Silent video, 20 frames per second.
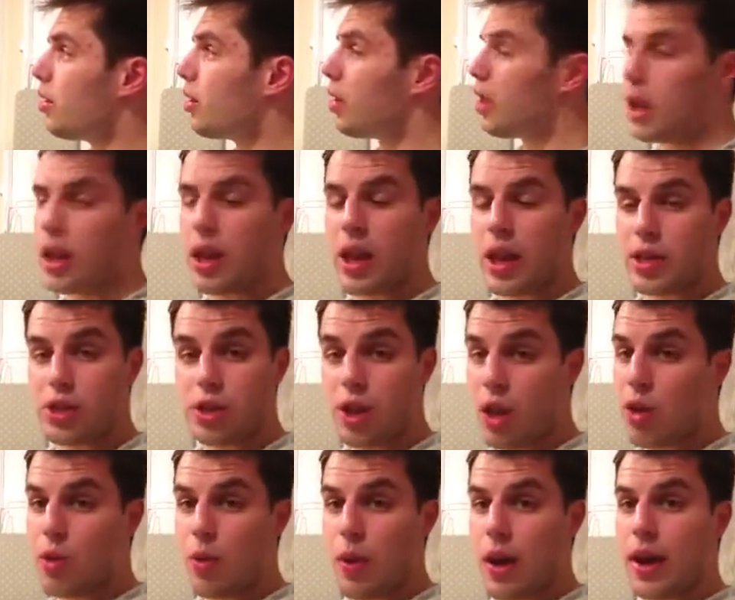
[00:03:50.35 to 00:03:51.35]
There's
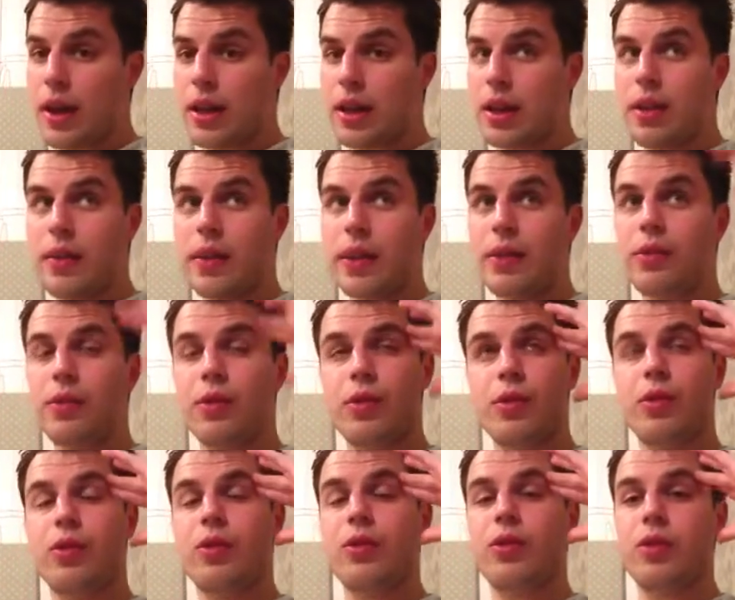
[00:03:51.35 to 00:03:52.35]
no way, I mean,
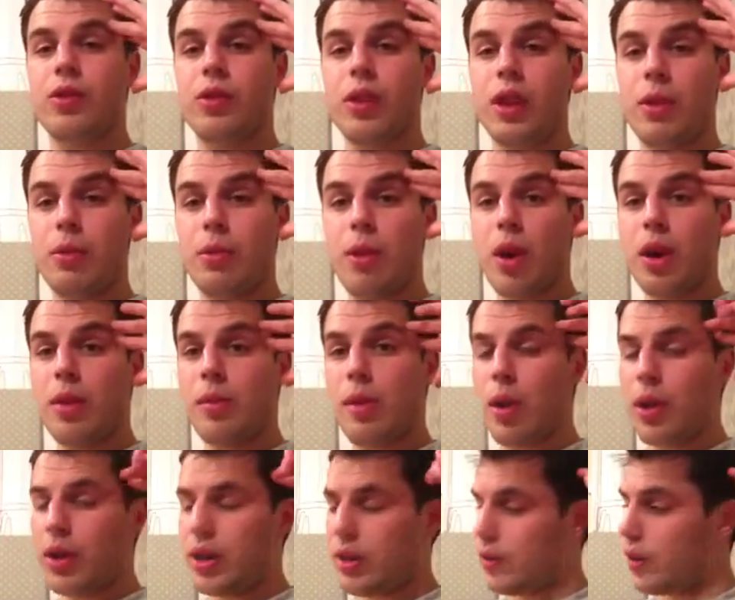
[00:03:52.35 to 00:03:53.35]
in my
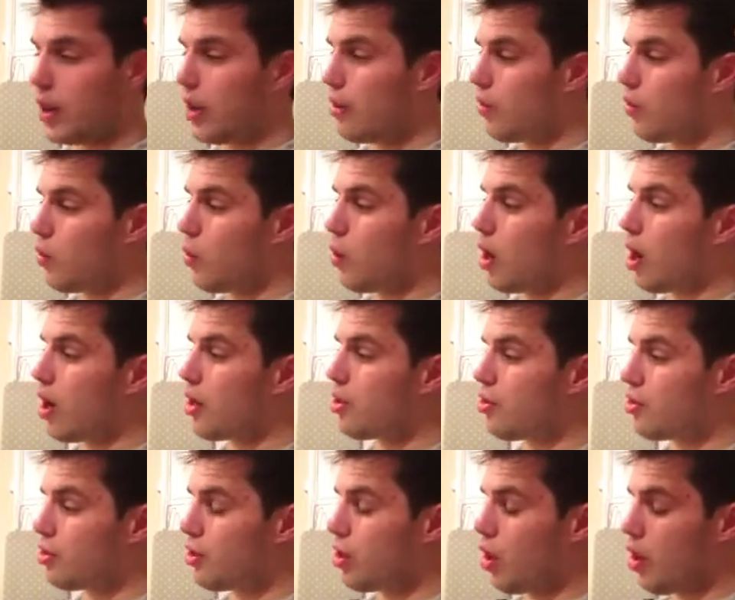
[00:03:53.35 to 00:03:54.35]
mind, if they fought
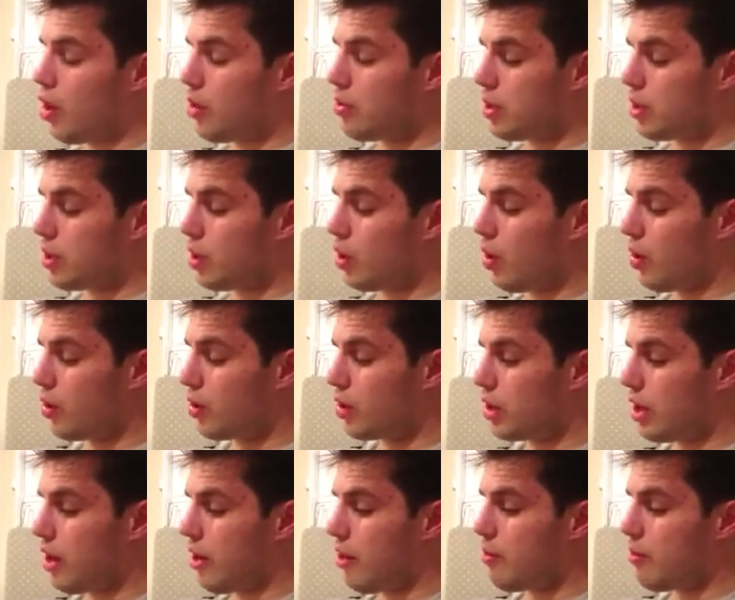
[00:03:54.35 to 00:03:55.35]
100 times, it's hard to
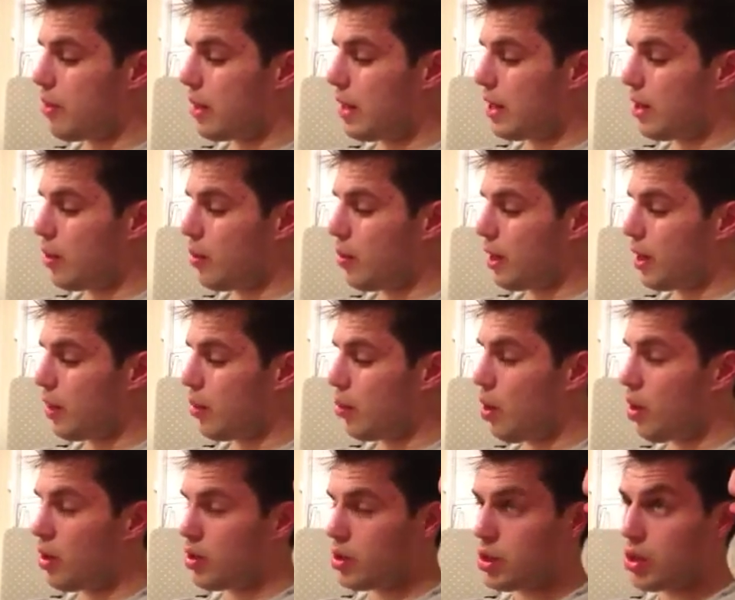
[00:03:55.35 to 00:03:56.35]
see Eric Molina winning
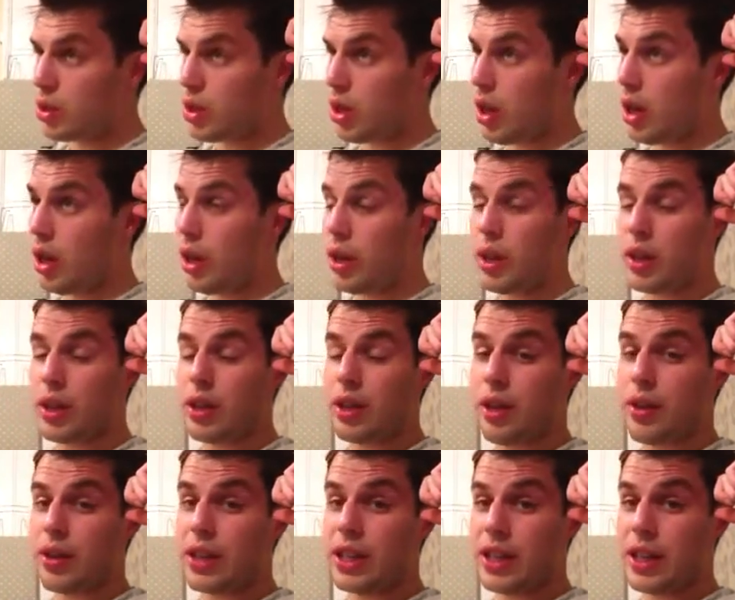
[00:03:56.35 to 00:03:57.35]
once. You
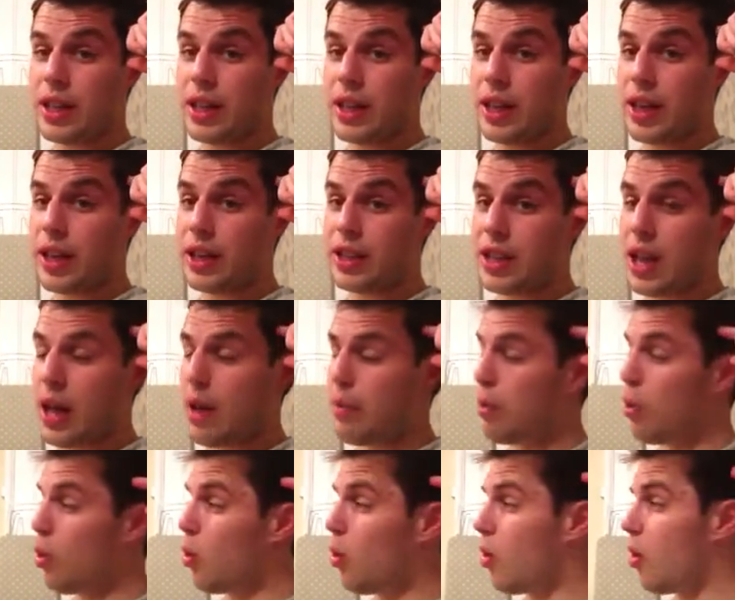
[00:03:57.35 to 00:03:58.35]
know, he's that
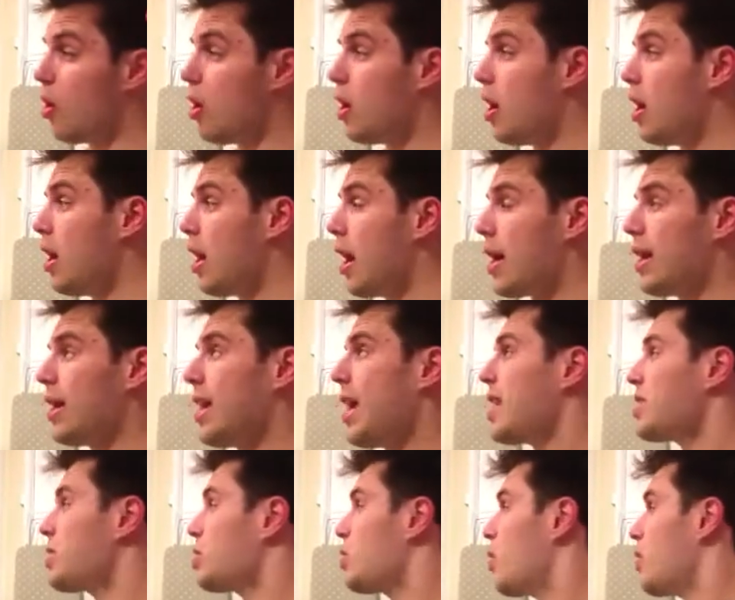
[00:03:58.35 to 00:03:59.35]
poor. And he
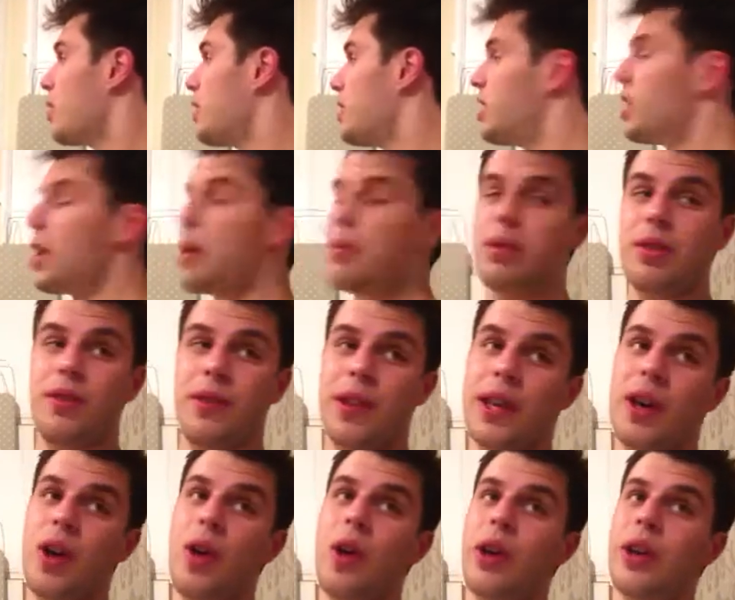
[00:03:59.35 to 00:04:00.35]
has got a
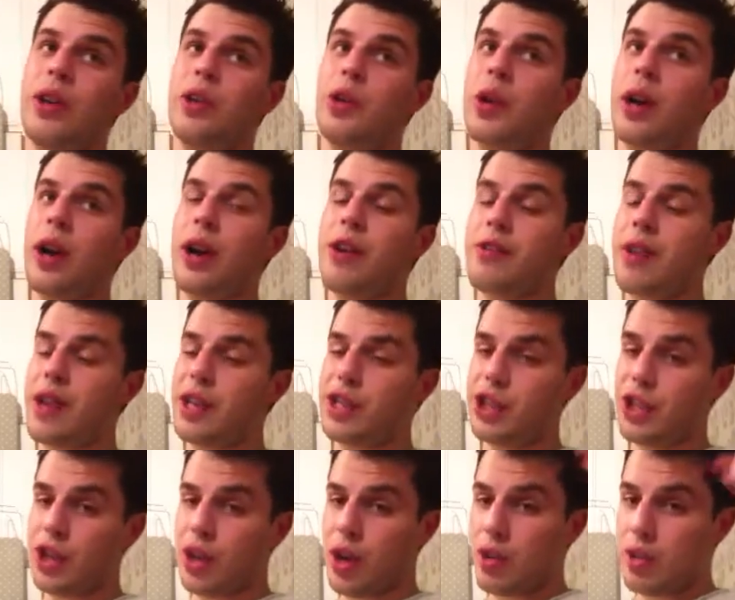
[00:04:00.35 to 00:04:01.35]
deceptively high knockout
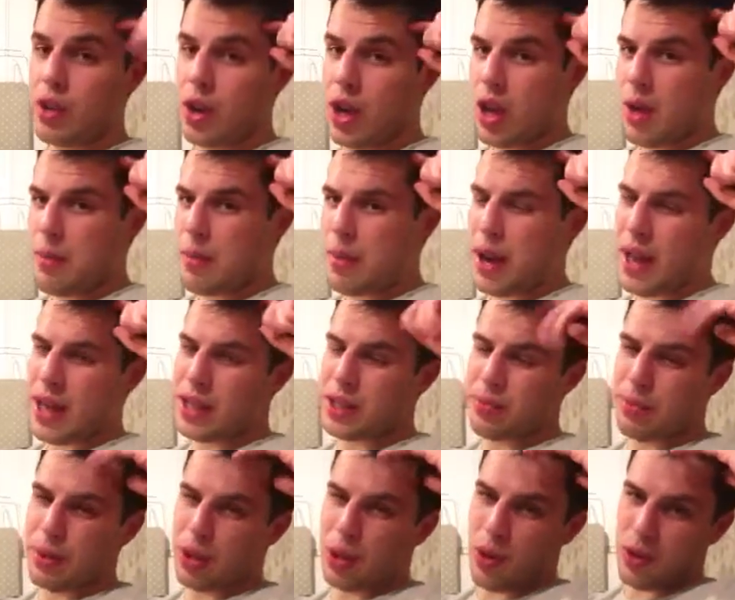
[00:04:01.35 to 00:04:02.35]
ratio. But that's
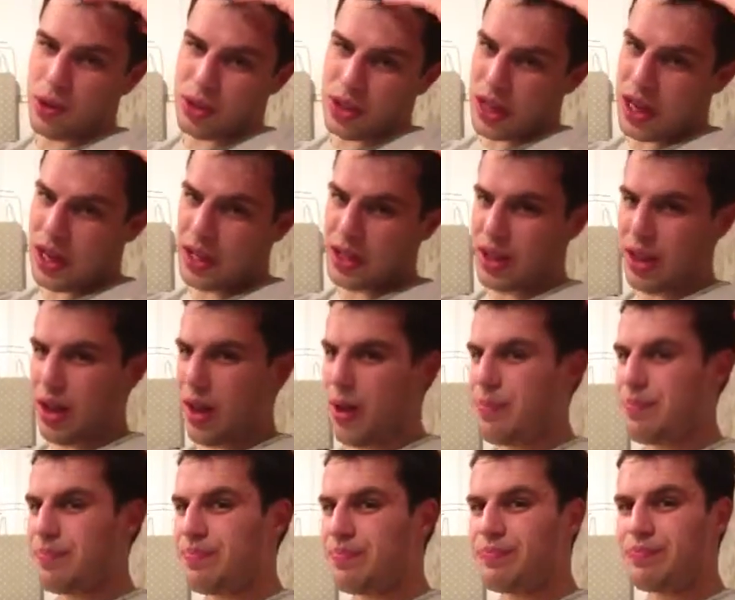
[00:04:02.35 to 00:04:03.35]
because his, you
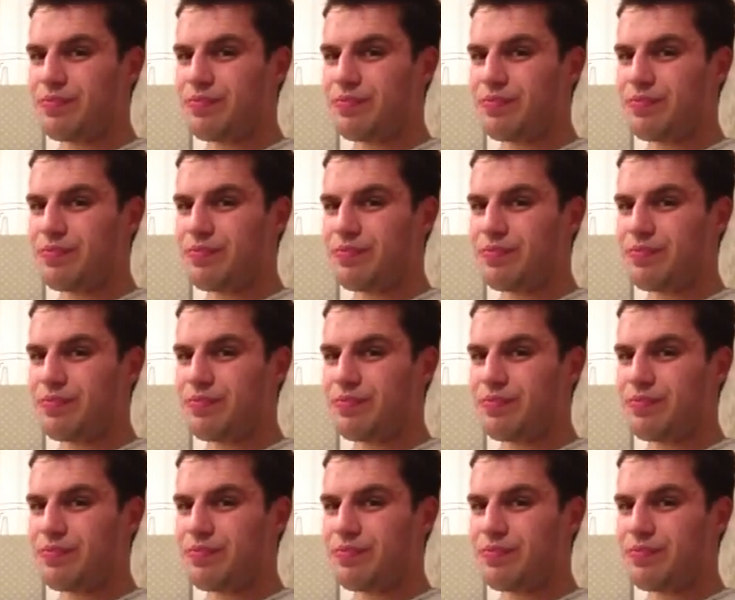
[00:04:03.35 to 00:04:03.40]
know,